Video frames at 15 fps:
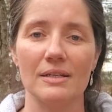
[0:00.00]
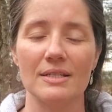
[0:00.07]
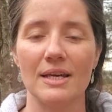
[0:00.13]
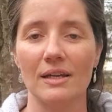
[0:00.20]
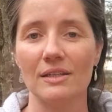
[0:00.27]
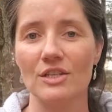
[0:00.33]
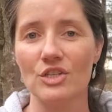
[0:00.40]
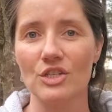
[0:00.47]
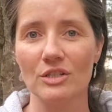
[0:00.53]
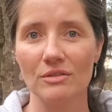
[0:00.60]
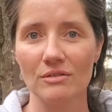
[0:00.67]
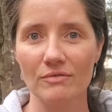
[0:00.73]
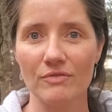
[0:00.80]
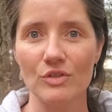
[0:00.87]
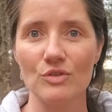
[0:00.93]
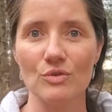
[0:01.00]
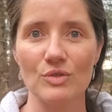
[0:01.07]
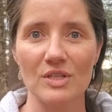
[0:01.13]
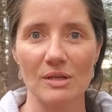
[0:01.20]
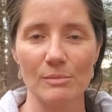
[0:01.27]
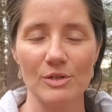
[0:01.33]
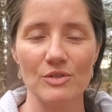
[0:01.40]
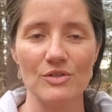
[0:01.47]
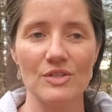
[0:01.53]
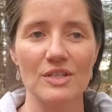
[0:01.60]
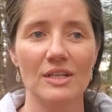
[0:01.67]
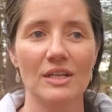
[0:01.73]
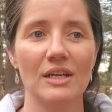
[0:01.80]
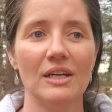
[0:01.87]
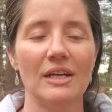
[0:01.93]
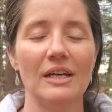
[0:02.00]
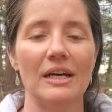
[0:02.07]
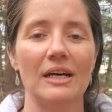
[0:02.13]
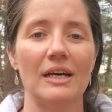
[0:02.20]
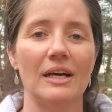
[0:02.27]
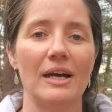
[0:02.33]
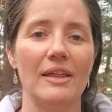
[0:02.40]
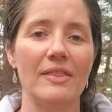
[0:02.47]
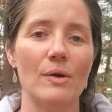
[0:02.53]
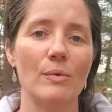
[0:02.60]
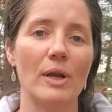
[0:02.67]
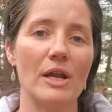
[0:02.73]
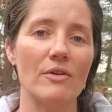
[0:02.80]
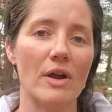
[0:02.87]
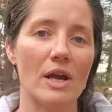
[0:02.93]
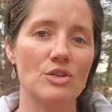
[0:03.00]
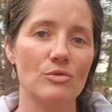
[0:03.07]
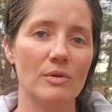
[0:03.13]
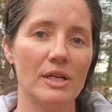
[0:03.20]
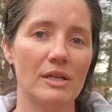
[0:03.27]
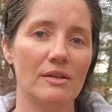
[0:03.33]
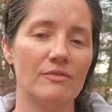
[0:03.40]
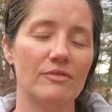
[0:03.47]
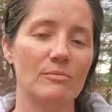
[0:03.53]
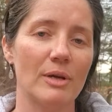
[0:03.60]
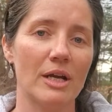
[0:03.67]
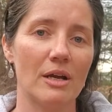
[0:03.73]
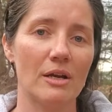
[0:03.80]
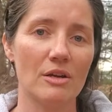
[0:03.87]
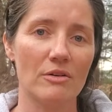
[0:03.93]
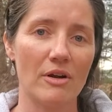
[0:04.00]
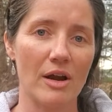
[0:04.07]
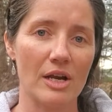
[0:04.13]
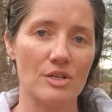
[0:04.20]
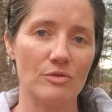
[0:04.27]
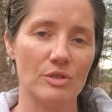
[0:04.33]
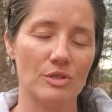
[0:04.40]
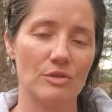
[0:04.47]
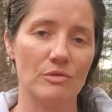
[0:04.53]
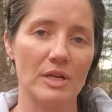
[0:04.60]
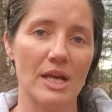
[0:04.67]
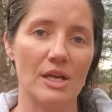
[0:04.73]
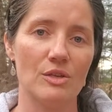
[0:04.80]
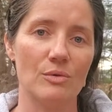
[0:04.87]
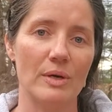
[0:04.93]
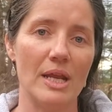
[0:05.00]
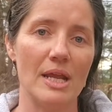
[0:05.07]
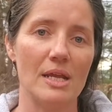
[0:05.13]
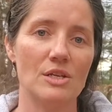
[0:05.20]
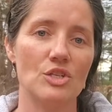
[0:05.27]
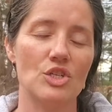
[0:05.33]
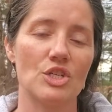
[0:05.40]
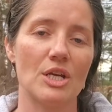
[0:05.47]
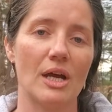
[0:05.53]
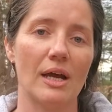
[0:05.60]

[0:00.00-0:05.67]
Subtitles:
technician for 2 summers. And then when I graduated from my undergraduate degree at UNH,